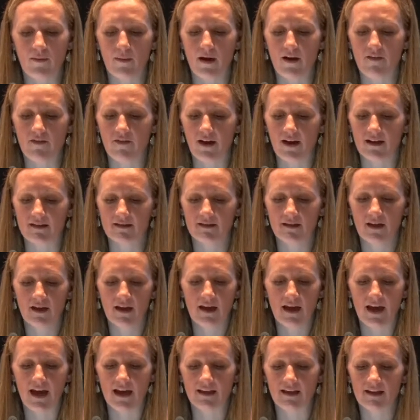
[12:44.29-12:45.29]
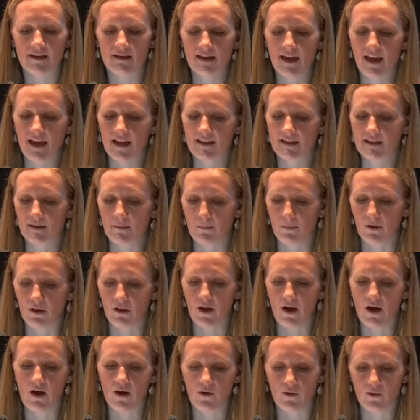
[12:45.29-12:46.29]
effects at intakes
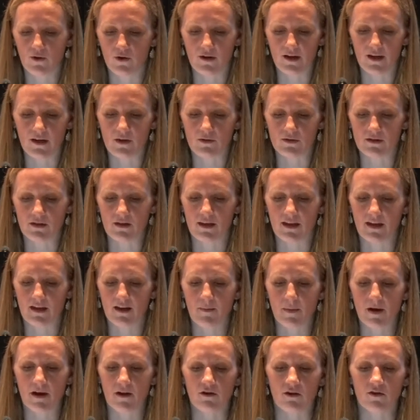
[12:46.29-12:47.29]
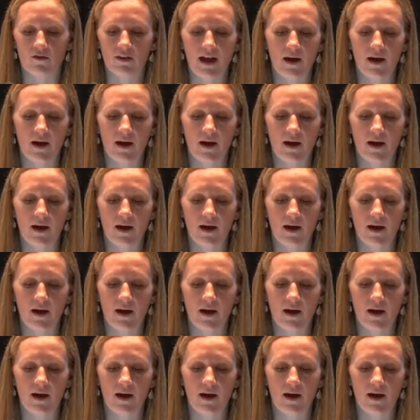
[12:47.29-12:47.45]
below or equal to the comparator?